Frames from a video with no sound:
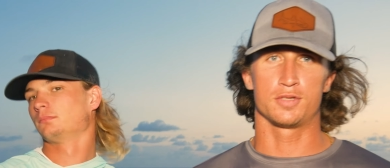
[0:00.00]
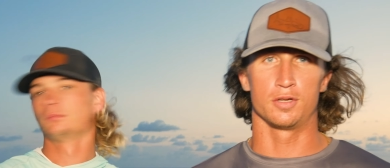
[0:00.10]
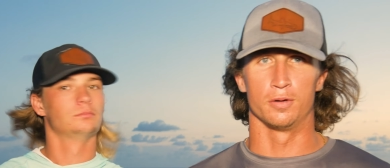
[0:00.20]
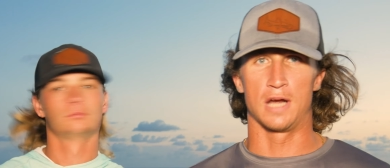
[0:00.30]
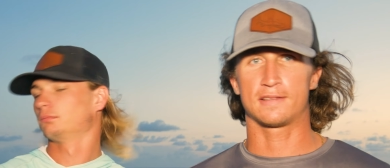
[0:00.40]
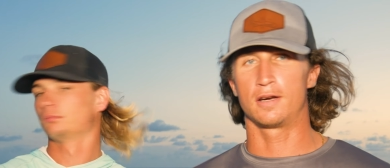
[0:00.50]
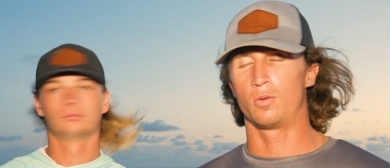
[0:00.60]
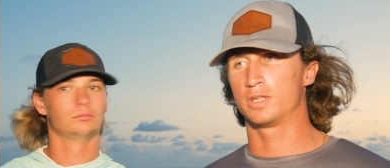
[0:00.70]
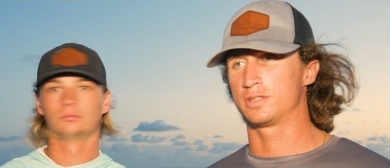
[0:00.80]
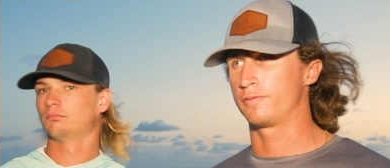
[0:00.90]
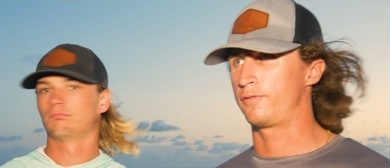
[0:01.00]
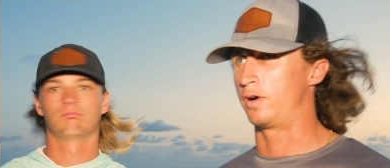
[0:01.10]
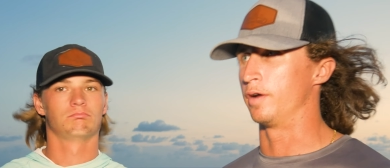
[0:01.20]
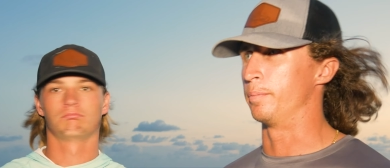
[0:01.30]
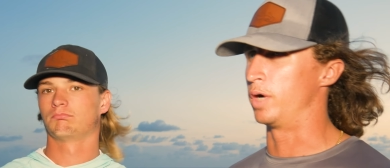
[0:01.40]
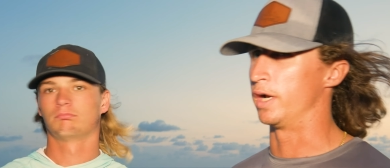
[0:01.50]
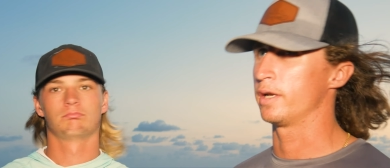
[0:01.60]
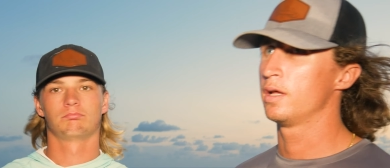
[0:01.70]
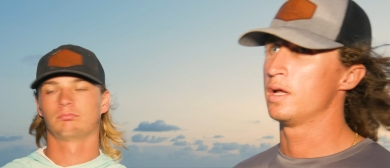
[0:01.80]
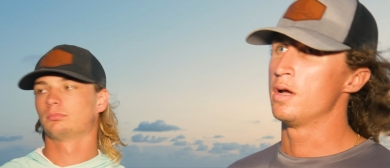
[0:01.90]
Speaker 1: soon. Not that it wasn't fun, but
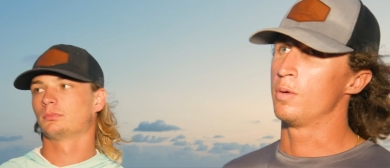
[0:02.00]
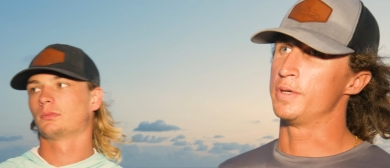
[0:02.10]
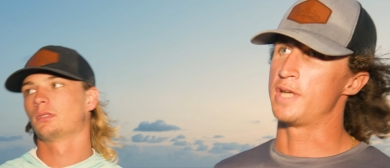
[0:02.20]
we